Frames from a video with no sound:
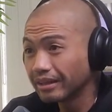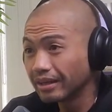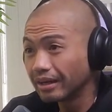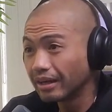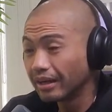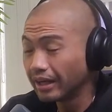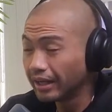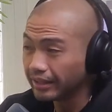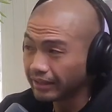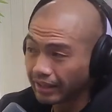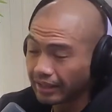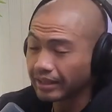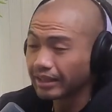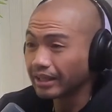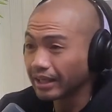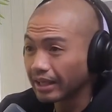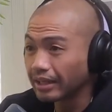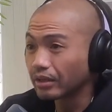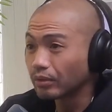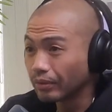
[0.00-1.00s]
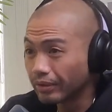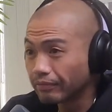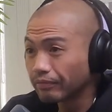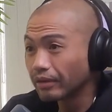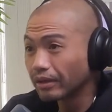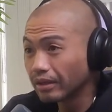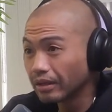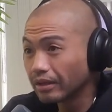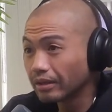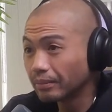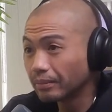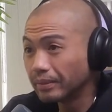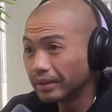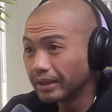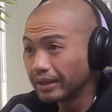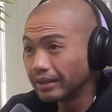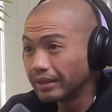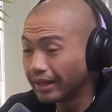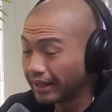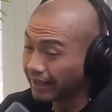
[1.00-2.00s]
and then he kind of quit for a little
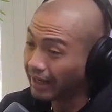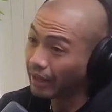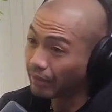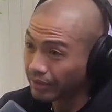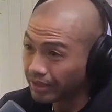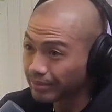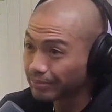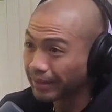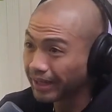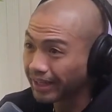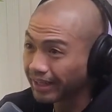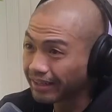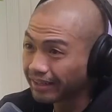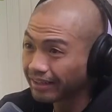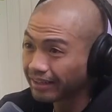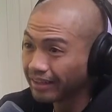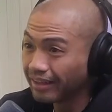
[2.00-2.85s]
bit, and now he's back.